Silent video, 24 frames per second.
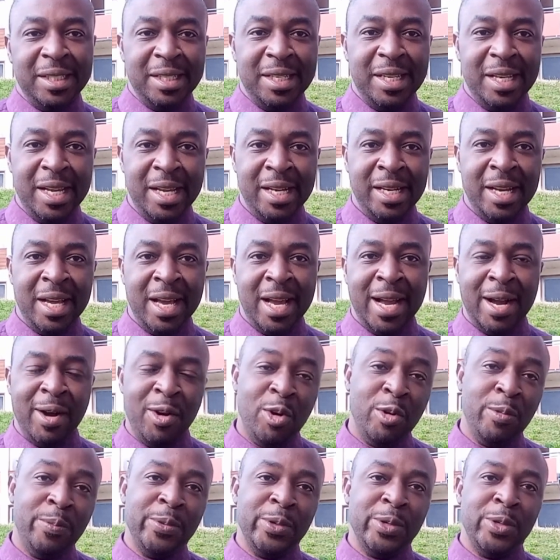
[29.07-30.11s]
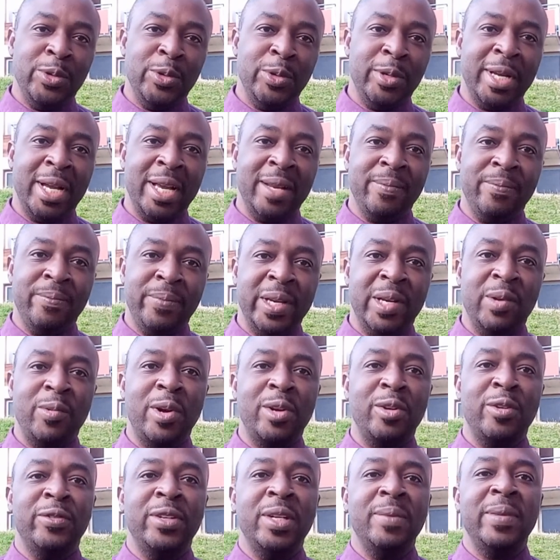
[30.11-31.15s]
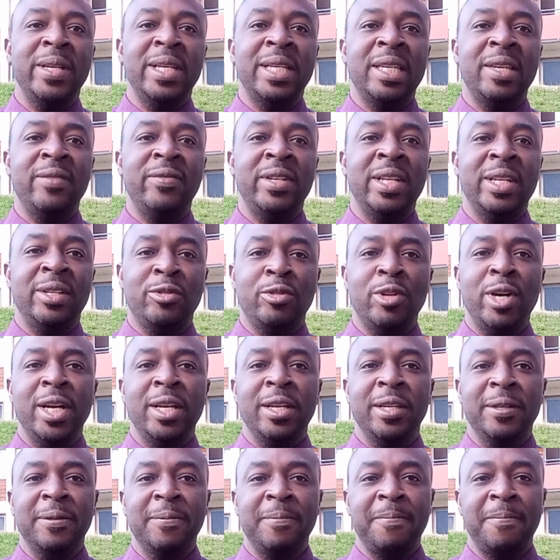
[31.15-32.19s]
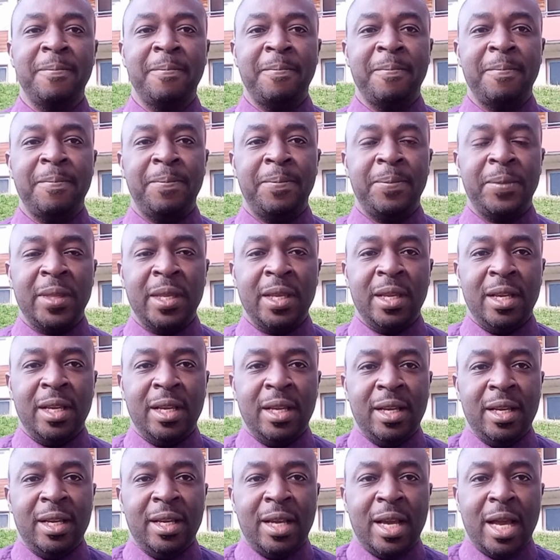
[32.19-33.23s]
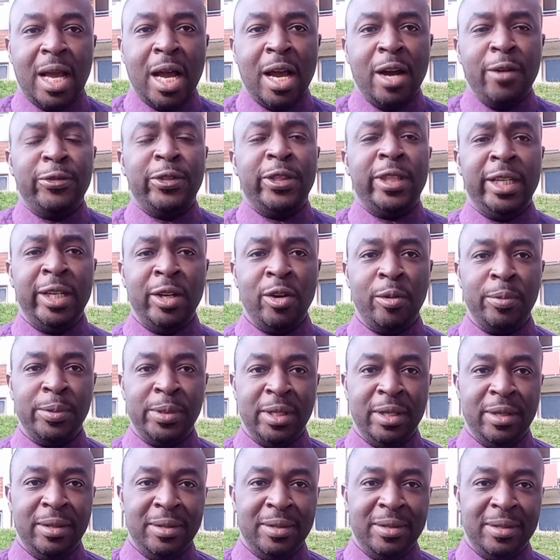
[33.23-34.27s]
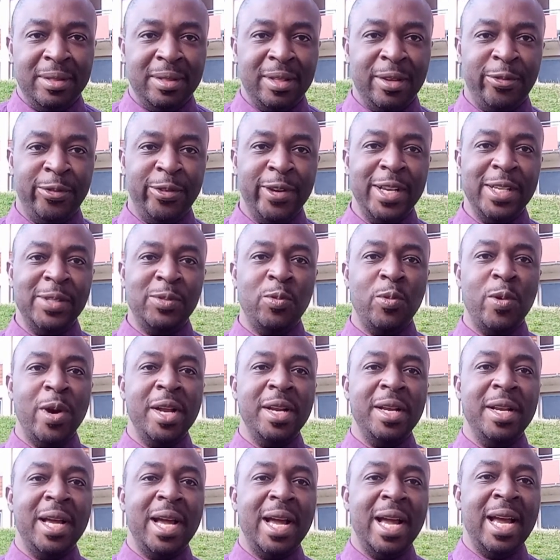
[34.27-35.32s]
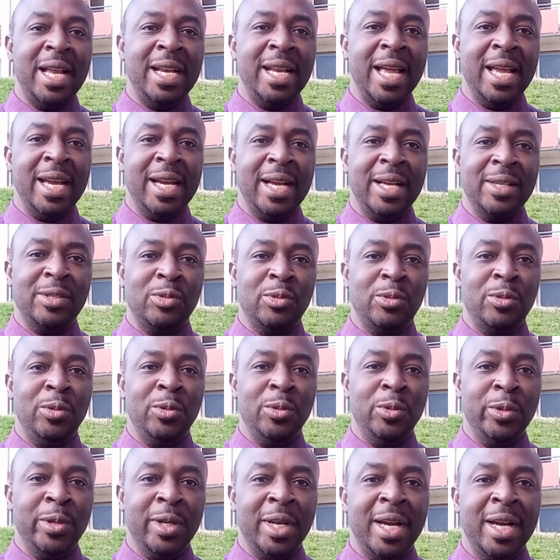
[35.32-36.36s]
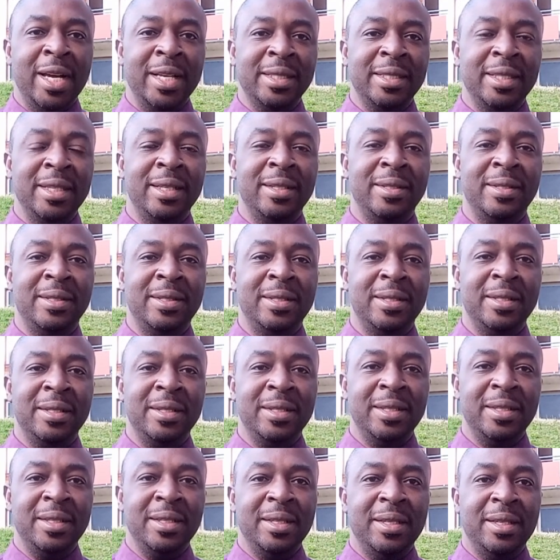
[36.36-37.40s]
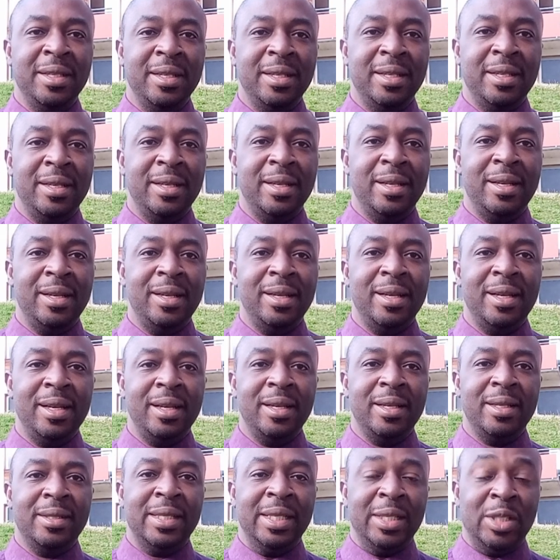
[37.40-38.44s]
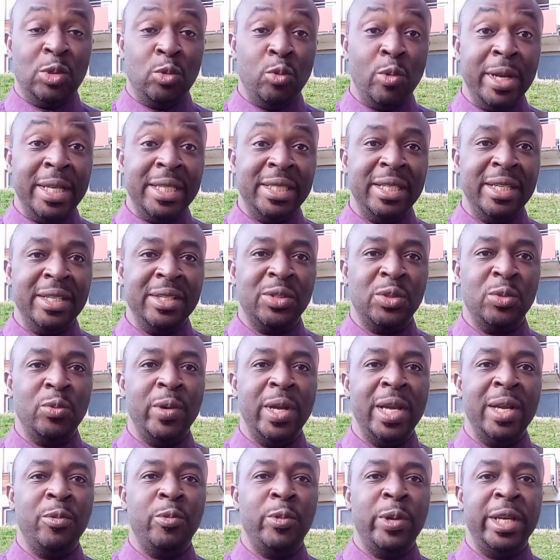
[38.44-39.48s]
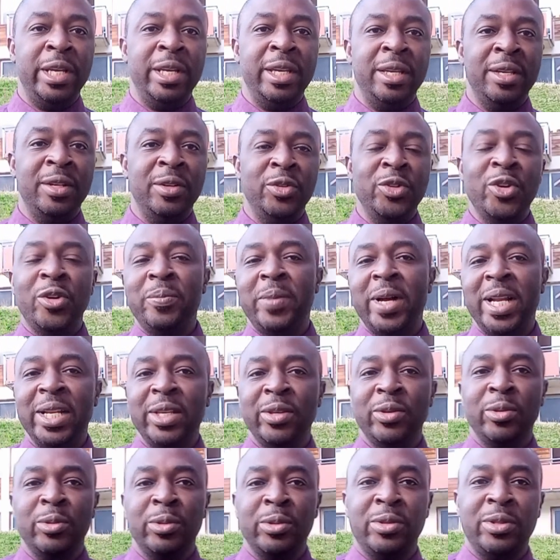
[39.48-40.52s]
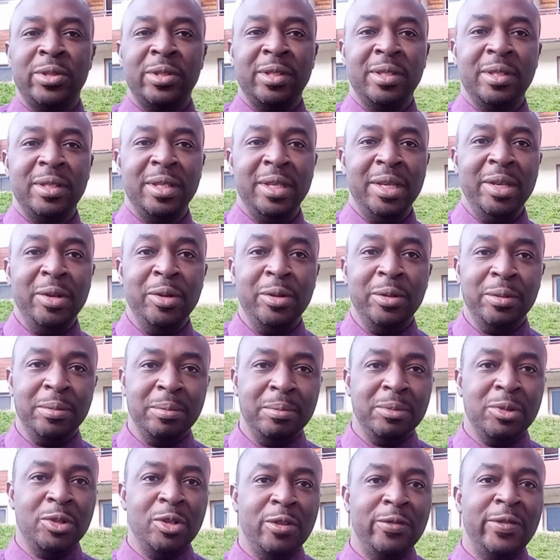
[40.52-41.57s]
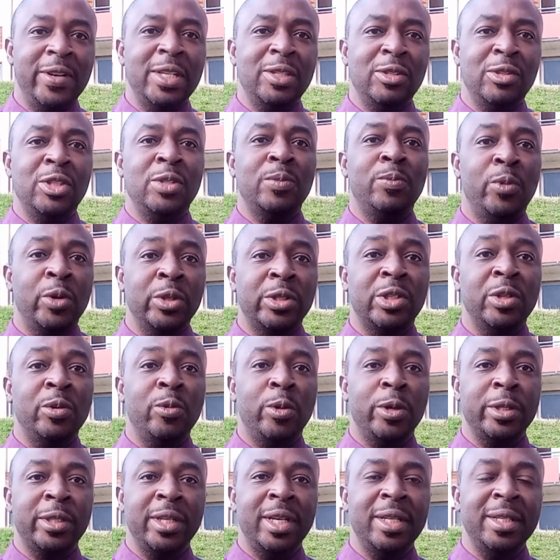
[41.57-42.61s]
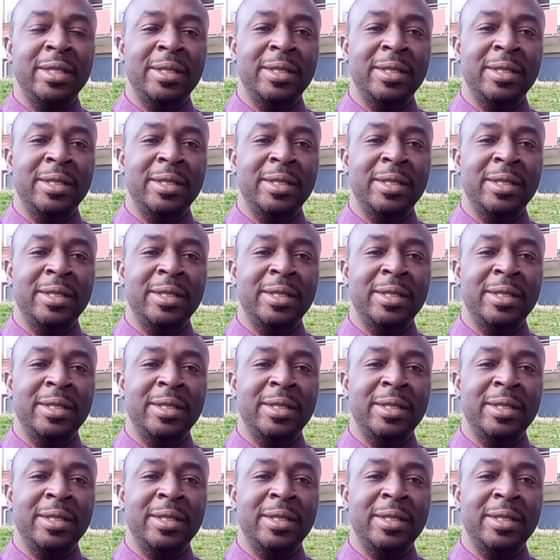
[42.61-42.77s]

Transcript: And I hope you can pick one of them and give it a try. I have three options. The first one I like us to look at is situations where we normally use, some of us use bottled water